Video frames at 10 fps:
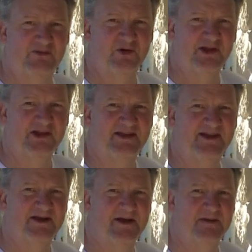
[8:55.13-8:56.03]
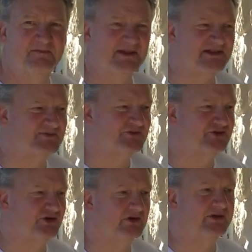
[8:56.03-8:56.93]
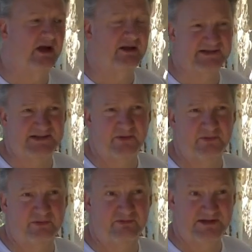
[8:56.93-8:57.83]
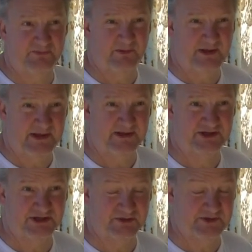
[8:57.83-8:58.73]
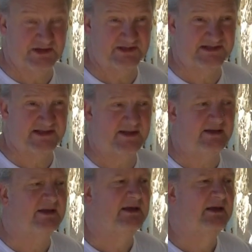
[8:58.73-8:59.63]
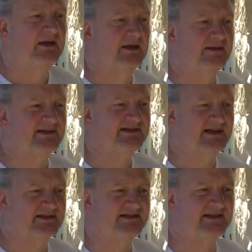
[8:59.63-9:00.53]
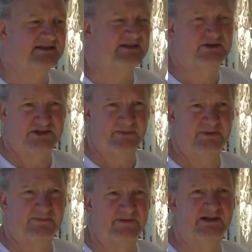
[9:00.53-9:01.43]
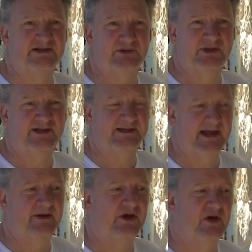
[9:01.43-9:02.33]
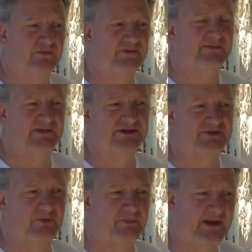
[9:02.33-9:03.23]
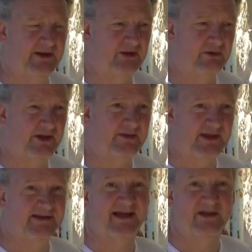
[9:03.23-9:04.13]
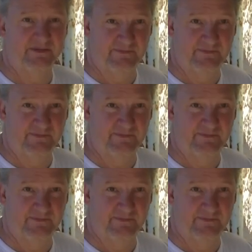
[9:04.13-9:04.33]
morning. Um, yeah. That's for sure. I, so the reason why we hear the church, you can't see it. This house sits on top of the village, looking down over the village of Rapino, and then down the